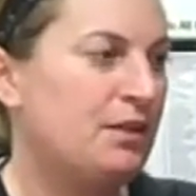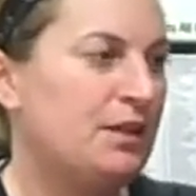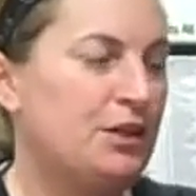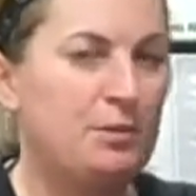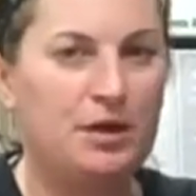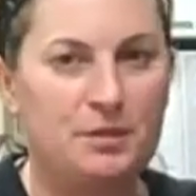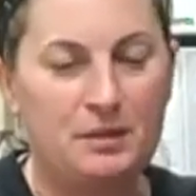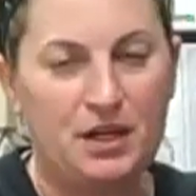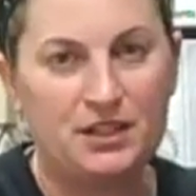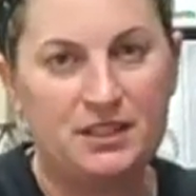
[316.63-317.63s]
The other part of
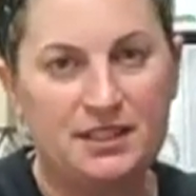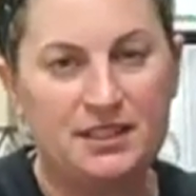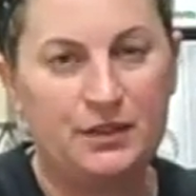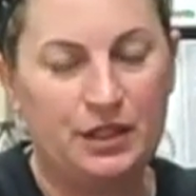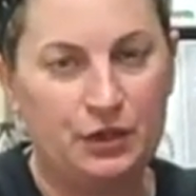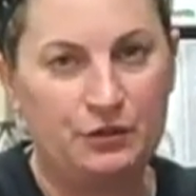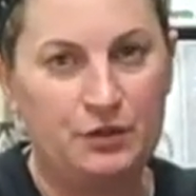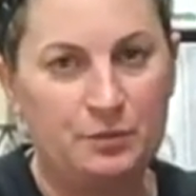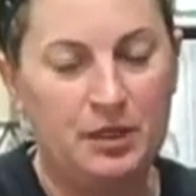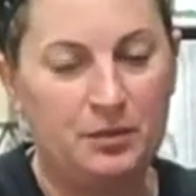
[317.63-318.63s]
my project is I did
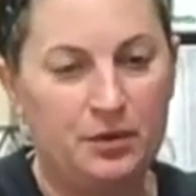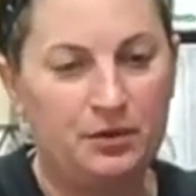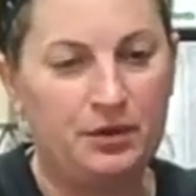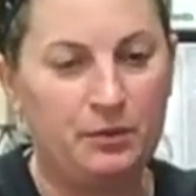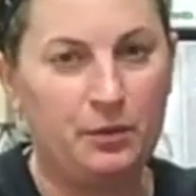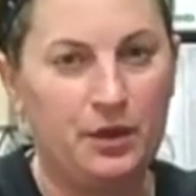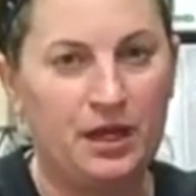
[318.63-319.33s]
interview people that